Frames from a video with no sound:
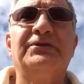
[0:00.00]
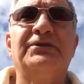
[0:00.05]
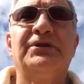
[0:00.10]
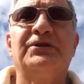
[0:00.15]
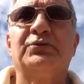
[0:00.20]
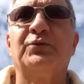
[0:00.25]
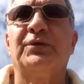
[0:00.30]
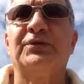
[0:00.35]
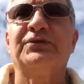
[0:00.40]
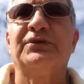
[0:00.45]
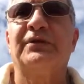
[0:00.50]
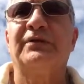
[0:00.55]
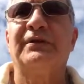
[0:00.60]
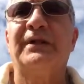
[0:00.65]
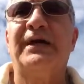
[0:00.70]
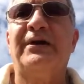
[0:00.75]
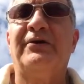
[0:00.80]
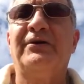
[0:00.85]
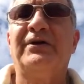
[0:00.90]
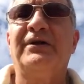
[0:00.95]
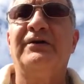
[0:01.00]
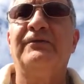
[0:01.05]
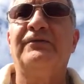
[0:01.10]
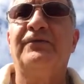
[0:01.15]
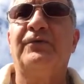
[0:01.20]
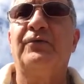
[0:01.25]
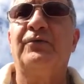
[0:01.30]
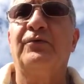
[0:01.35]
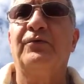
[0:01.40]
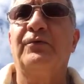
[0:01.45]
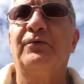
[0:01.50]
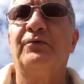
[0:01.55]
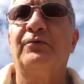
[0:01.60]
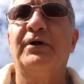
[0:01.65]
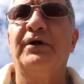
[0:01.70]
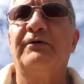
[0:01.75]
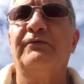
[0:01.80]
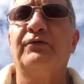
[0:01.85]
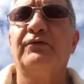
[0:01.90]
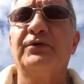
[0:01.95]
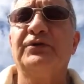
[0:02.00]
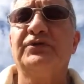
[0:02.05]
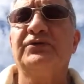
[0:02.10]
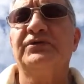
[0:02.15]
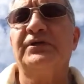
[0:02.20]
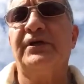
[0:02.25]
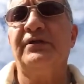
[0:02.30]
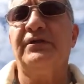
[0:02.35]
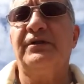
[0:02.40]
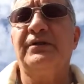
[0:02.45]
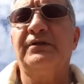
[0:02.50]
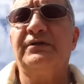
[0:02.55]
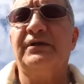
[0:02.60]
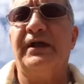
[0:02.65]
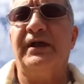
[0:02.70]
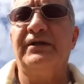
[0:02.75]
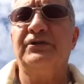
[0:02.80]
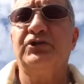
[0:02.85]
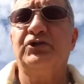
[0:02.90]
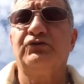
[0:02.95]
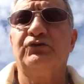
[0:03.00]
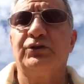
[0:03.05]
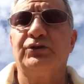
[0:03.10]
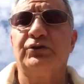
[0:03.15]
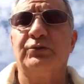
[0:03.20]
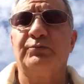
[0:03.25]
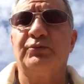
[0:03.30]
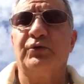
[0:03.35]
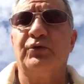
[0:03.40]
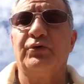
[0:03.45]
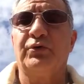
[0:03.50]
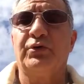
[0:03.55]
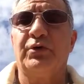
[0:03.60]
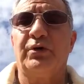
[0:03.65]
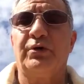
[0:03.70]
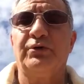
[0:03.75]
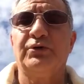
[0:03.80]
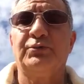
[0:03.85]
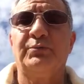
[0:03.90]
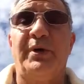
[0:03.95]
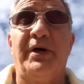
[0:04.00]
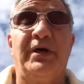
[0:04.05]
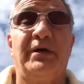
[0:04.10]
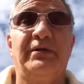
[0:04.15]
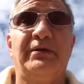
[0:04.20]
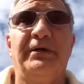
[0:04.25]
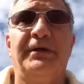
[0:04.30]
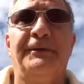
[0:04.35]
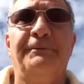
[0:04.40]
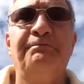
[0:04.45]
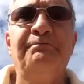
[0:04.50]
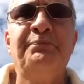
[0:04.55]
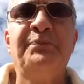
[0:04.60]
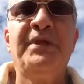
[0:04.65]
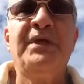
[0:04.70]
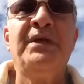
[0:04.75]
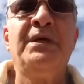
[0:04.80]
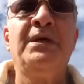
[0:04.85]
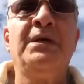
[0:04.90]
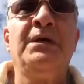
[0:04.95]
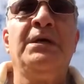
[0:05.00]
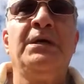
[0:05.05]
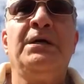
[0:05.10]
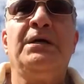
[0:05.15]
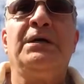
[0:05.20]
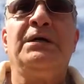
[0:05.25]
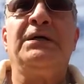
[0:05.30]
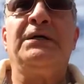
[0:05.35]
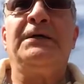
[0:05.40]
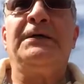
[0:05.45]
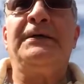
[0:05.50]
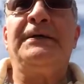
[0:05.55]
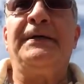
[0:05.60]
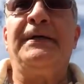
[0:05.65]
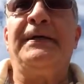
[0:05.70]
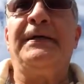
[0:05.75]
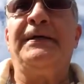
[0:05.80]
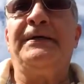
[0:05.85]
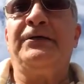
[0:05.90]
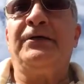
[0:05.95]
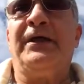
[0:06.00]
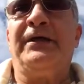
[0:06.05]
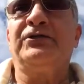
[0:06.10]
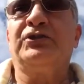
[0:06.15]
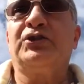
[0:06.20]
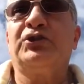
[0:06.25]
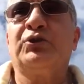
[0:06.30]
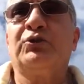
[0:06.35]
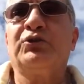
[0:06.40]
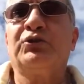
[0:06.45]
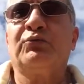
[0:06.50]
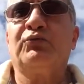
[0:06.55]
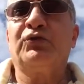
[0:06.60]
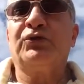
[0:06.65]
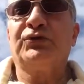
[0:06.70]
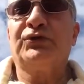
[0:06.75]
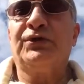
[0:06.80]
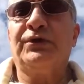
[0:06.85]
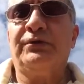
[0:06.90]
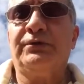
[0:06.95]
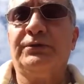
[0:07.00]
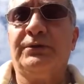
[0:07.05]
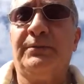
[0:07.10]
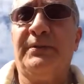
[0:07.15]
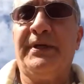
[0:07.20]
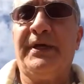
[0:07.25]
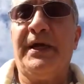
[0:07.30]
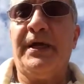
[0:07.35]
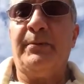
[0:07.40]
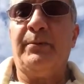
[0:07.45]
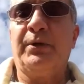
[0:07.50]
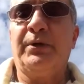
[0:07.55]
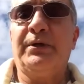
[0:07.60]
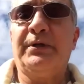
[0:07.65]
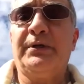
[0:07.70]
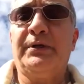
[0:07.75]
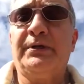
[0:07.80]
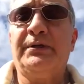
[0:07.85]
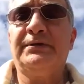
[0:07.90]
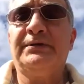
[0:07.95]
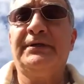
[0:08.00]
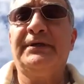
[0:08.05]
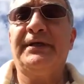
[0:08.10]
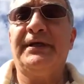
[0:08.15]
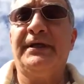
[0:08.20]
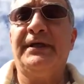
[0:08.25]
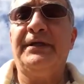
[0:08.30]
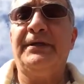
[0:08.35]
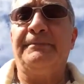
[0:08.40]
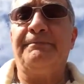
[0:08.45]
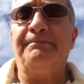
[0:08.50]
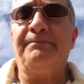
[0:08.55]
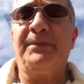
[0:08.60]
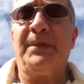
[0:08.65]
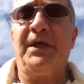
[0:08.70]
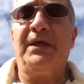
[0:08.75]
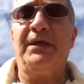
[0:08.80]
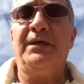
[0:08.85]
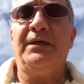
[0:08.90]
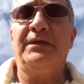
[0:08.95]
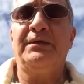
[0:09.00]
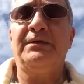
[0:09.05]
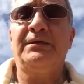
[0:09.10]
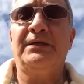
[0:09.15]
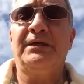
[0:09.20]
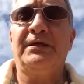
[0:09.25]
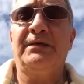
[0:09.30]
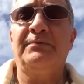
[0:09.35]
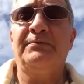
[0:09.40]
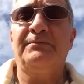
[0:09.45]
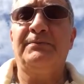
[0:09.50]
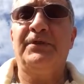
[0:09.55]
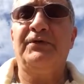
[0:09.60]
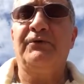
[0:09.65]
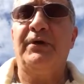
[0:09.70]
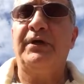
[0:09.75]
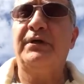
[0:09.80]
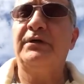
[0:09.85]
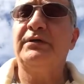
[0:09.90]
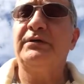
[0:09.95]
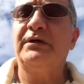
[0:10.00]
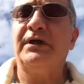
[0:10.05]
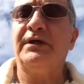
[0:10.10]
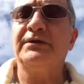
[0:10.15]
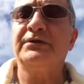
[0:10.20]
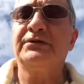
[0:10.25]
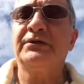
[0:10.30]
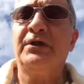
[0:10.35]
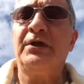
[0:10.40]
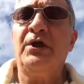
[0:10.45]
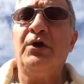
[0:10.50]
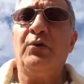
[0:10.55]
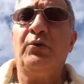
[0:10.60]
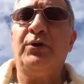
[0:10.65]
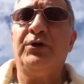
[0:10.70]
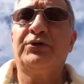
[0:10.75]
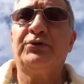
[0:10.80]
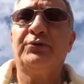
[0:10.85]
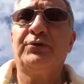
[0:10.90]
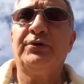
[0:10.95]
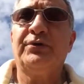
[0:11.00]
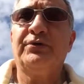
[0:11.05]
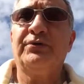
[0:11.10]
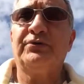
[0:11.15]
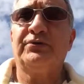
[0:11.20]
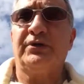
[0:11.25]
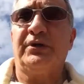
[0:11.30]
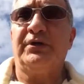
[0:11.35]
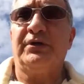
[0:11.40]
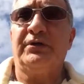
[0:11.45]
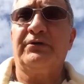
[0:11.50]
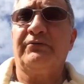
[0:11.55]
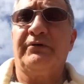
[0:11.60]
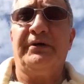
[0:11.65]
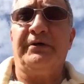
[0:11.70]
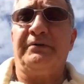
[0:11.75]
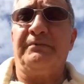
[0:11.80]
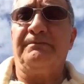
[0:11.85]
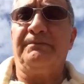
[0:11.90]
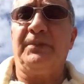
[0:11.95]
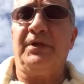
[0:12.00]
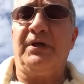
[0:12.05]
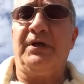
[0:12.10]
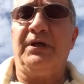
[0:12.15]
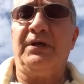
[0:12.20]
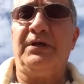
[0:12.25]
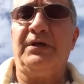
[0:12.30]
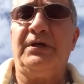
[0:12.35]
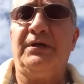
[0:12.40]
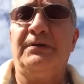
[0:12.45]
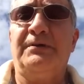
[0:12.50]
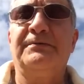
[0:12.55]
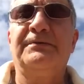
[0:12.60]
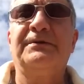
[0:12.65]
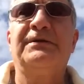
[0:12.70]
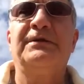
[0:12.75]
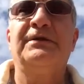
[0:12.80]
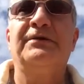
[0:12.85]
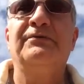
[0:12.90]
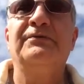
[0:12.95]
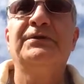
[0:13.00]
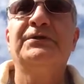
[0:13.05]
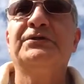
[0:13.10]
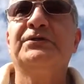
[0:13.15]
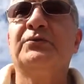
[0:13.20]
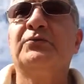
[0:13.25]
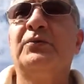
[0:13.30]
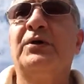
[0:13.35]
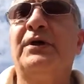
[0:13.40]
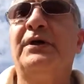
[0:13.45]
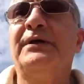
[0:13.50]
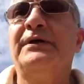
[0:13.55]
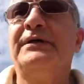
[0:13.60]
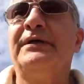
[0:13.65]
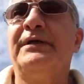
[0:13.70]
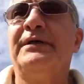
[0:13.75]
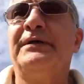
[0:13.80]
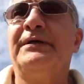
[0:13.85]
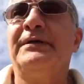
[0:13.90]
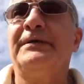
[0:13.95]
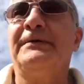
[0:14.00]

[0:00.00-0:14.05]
just wasn't allowed in for whatever reasons. I think they had stricter protocols back then. And you had to show some real skill to be able to get in and be recognized, which was great. The reason why